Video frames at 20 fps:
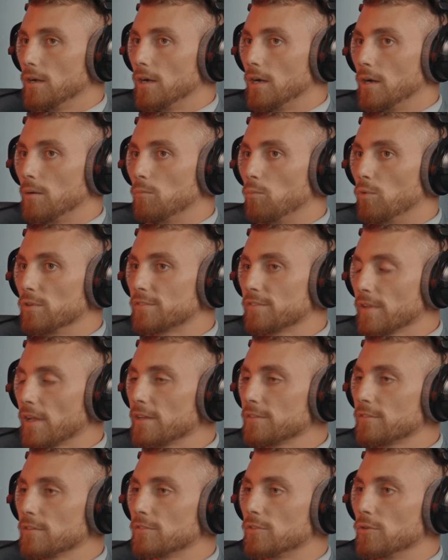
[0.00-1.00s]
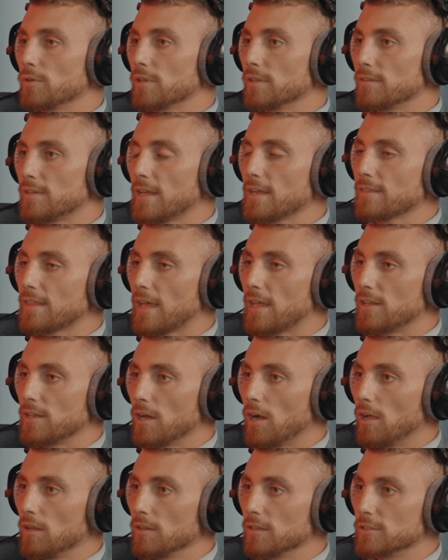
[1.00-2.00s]
Um, what's nice is you can take that
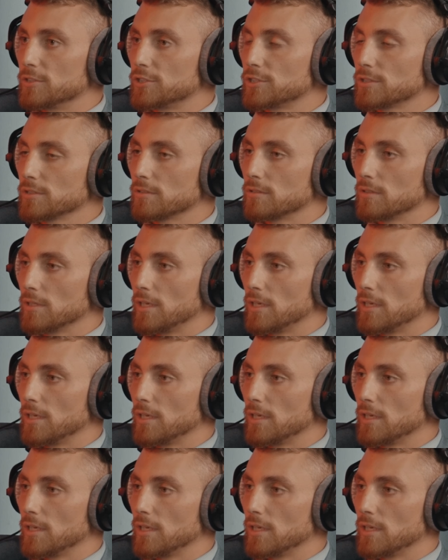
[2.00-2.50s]
knowledge,